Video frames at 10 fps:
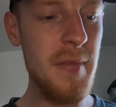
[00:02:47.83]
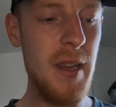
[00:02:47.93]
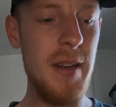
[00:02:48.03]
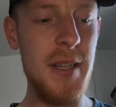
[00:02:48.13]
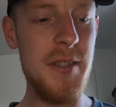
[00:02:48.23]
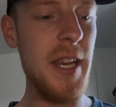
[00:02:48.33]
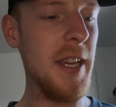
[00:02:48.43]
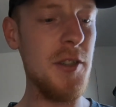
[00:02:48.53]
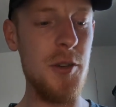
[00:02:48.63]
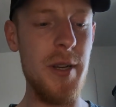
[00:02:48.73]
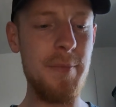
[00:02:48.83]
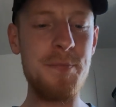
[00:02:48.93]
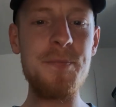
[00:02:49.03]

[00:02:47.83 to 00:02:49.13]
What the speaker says: let's dig into it.